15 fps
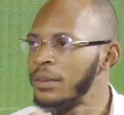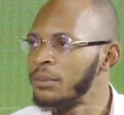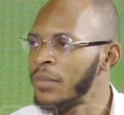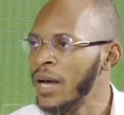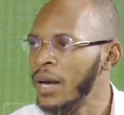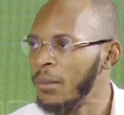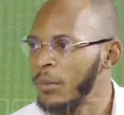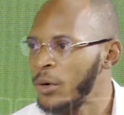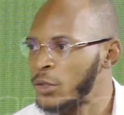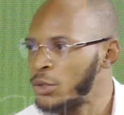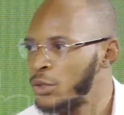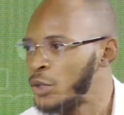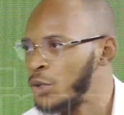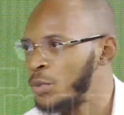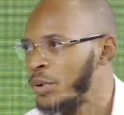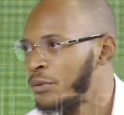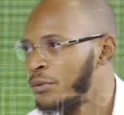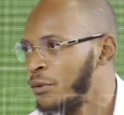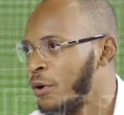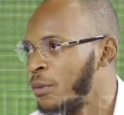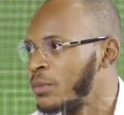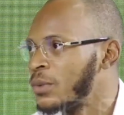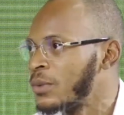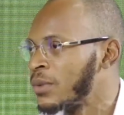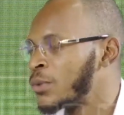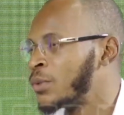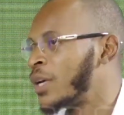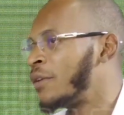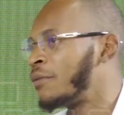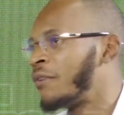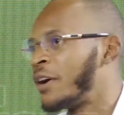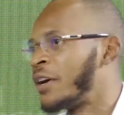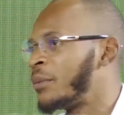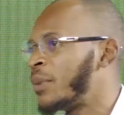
keep, um, continue to perform to their very